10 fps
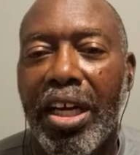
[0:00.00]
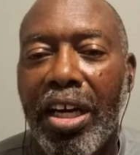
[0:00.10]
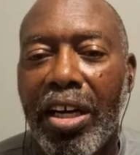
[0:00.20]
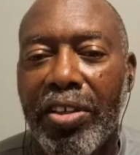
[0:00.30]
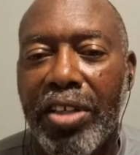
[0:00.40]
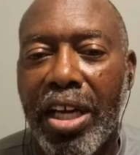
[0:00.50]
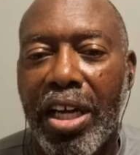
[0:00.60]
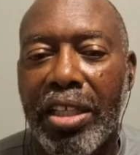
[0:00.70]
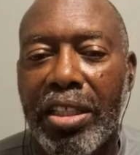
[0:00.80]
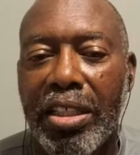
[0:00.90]
are
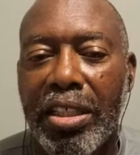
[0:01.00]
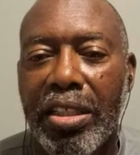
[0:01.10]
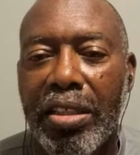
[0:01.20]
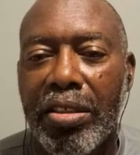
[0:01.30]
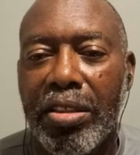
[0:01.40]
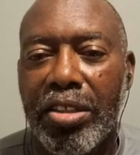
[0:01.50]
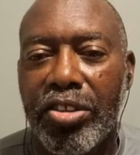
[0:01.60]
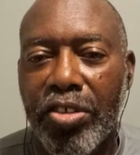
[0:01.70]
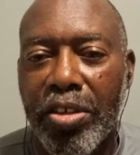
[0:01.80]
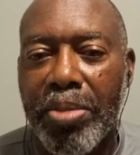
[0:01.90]
not
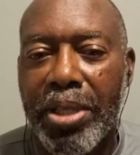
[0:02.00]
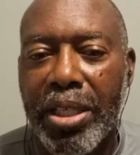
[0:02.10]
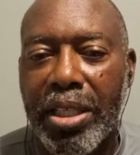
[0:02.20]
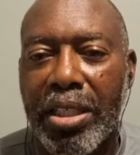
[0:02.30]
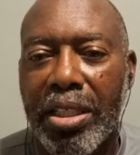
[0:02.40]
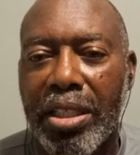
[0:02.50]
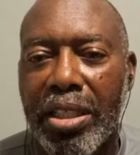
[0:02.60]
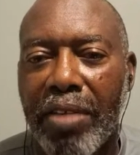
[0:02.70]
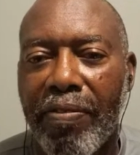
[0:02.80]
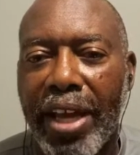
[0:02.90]
distributing
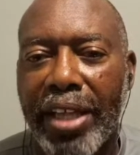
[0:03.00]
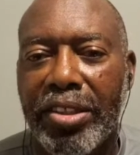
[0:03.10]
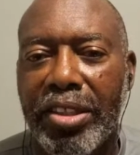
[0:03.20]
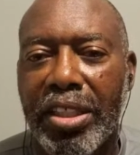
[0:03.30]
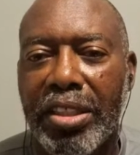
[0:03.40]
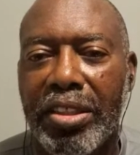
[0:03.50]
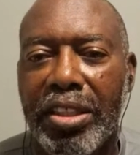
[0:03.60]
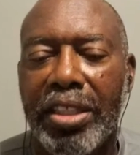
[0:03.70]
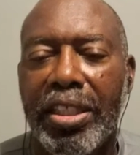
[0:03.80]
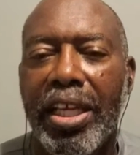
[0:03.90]
the vaccines
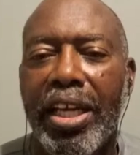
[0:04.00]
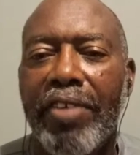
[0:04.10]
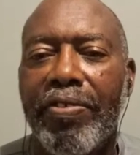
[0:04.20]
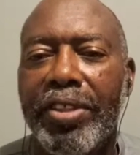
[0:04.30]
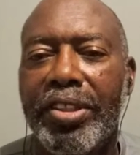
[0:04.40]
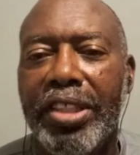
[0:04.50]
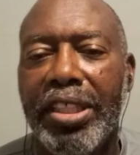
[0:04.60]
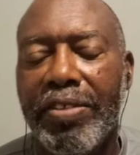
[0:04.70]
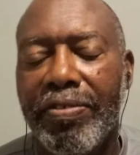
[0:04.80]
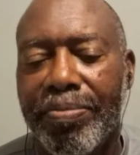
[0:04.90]
that they have
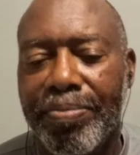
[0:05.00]
received.